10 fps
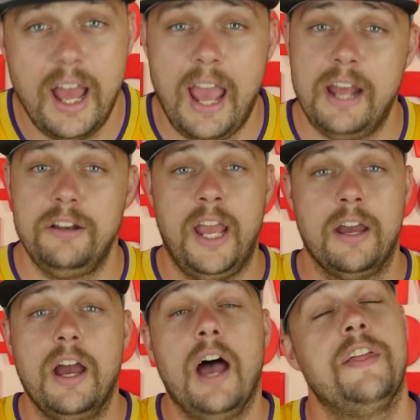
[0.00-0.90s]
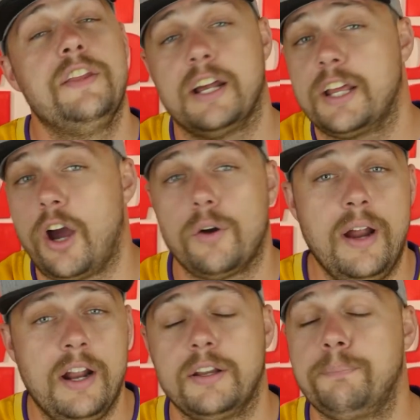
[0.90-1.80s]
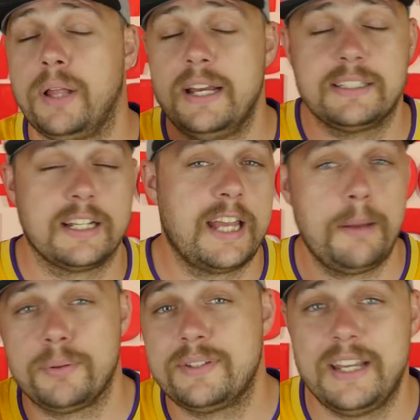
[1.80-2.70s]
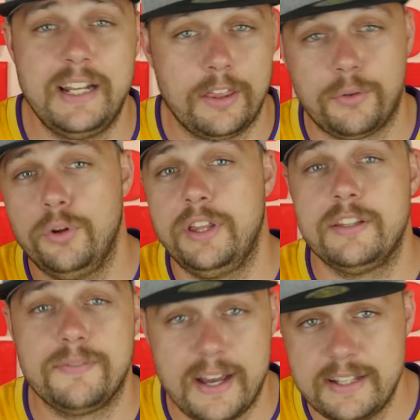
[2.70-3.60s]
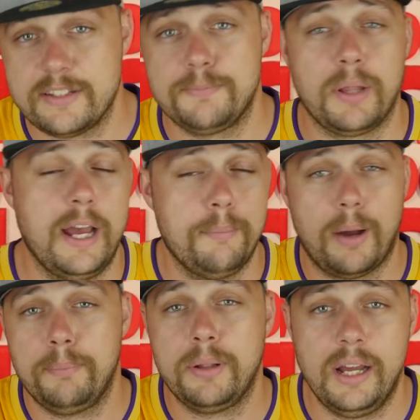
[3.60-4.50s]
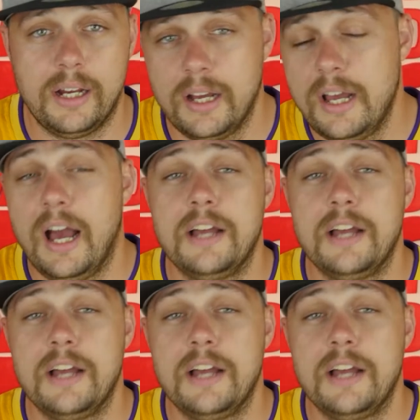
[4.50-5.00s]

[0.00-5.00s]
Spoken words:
And then you're going to go around and players going to keep proceeding through these phases player by player